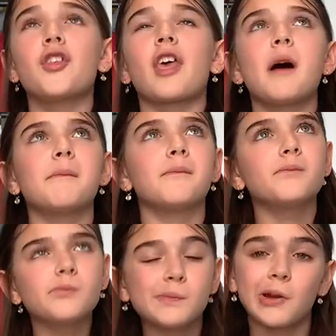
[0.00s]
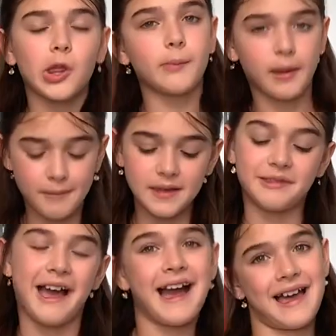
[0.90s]
That really made me
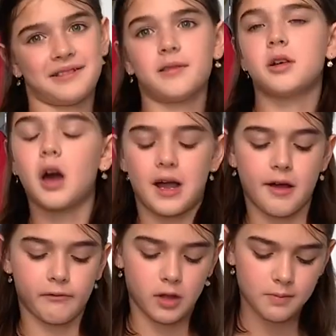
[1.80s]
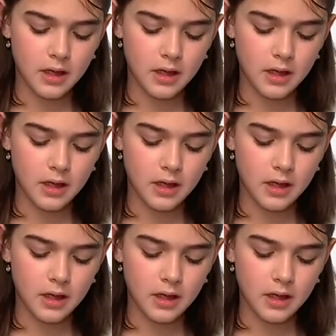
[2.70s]
sad to not have them.